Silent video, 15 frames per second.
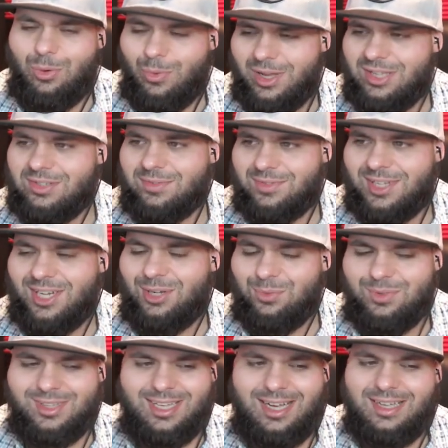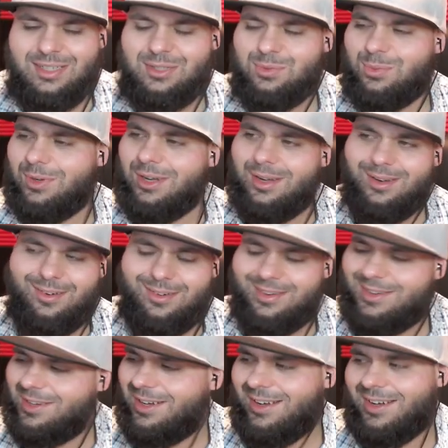ways of dealing with that as well.